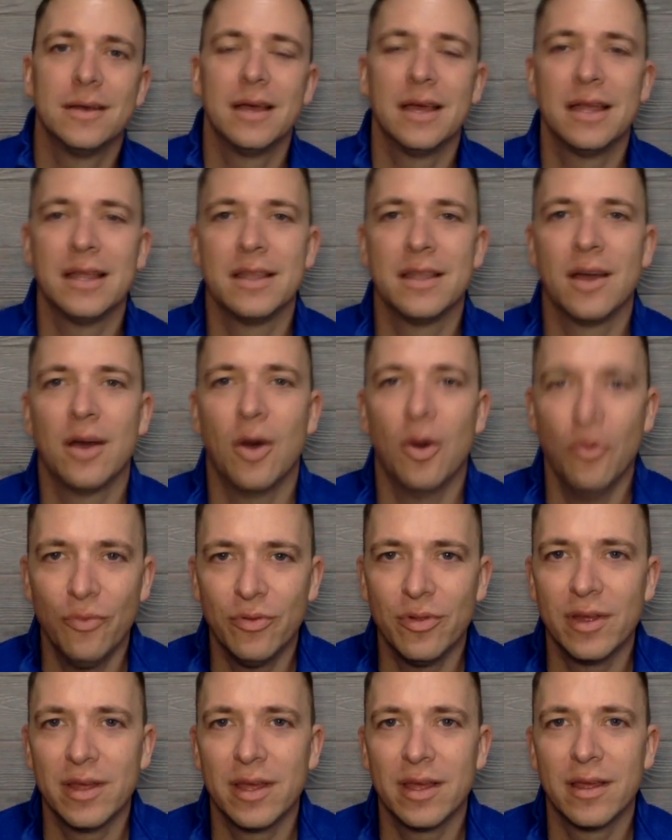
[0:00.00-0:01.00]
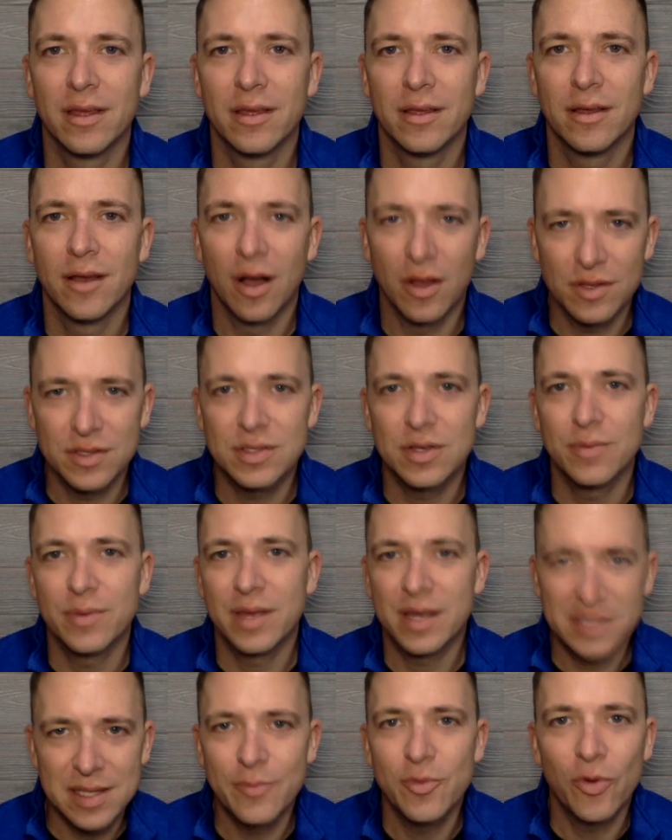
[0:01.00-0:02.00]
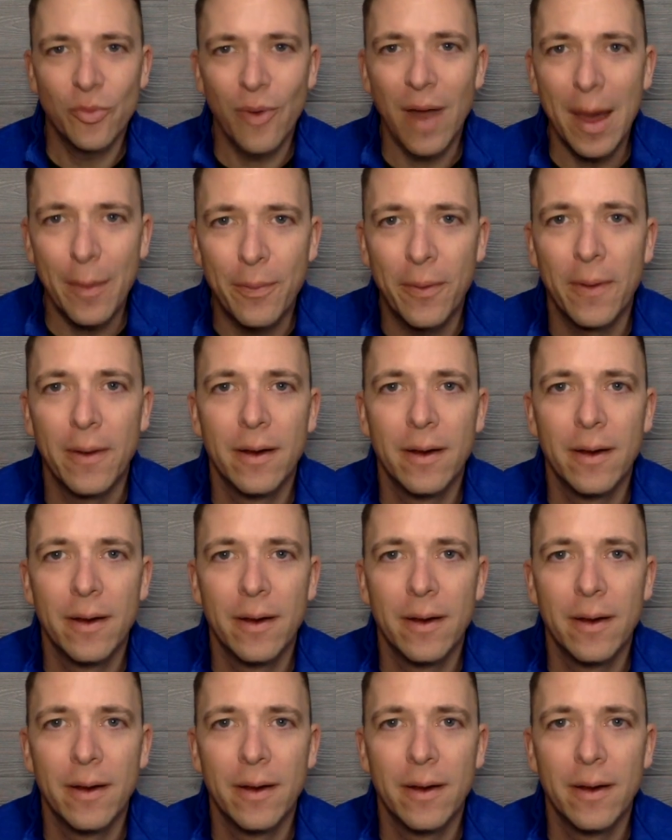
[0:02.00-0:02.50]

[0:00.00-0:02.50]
and uh, hopefully also because I'm your rep.